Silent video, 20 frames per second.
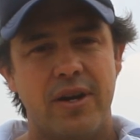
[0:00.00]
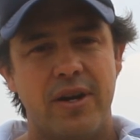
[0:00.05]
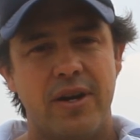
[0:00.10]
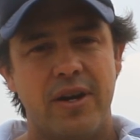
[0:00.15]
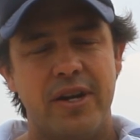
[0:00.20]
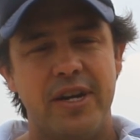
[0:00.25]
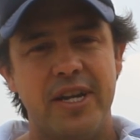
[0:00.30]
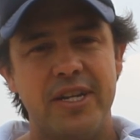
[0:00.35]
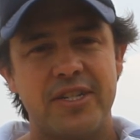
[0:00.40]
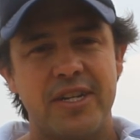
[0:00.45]

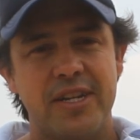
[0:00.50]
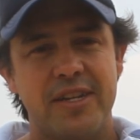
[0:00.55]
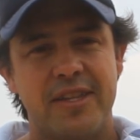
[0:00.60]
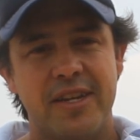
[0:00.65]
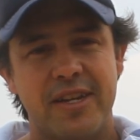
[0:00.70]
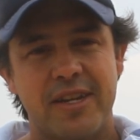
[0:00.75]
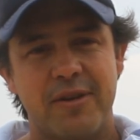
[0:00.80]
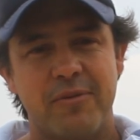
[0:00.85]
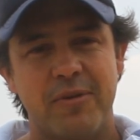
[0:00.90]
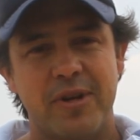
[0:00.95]
initially
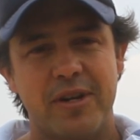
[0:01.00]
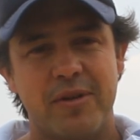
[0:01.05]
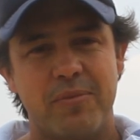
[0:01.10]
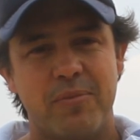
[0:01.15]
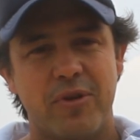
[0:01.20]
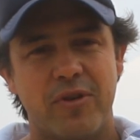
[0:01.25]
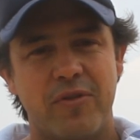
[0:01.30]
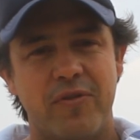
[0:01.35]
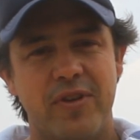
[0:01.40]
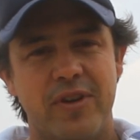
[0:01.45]
think I went to
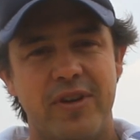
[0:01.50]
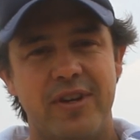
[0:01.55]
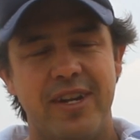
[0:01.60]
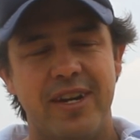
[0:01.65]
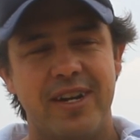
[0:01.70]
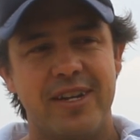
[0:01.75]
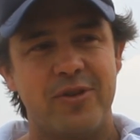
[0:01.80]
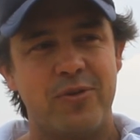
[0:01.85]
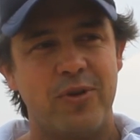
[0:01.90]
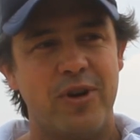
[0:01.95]
BROOKFIELD
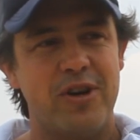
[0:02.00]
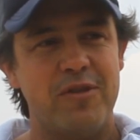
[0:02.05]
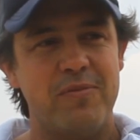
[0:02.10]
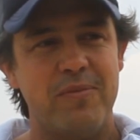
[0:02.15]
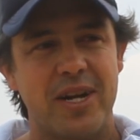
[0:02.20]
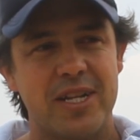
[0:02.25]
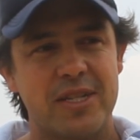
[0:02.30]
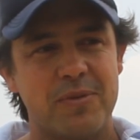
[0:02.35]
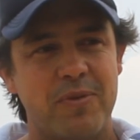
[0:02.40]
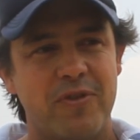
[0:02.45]
nearly 12
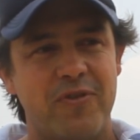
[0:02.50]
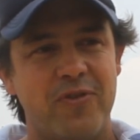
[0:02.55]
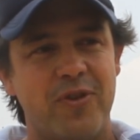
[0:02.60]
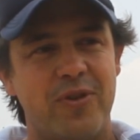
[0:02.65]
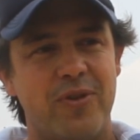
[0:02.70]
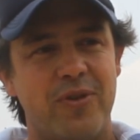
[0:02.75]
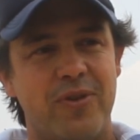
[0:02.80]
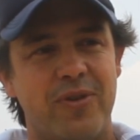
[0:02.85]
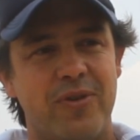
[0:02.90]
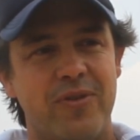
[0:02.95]
months
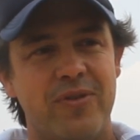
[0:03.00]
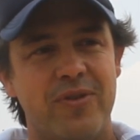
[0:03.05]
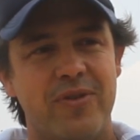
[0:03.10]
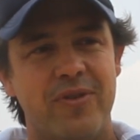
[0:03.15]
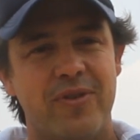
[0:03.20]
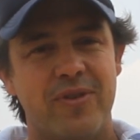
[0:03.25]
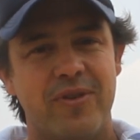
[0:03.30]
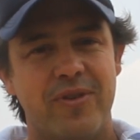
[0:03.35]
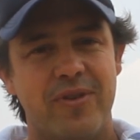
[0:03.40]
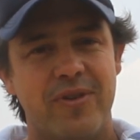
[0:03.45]
before
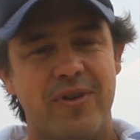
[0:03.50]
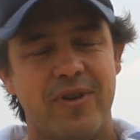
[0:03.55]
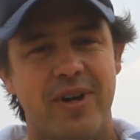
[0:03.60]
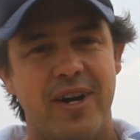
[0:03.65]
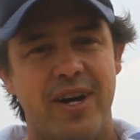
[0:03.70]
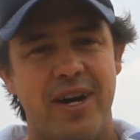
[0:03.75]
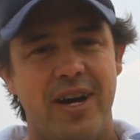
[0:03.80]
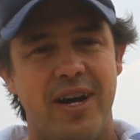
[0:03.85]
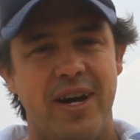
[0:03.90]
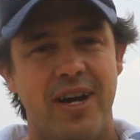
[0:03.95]

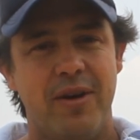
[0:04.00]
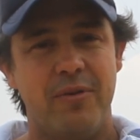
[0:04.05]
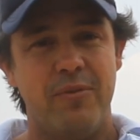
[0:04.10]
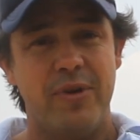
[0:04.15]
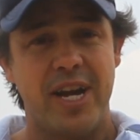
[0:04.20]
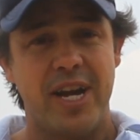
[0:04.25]
we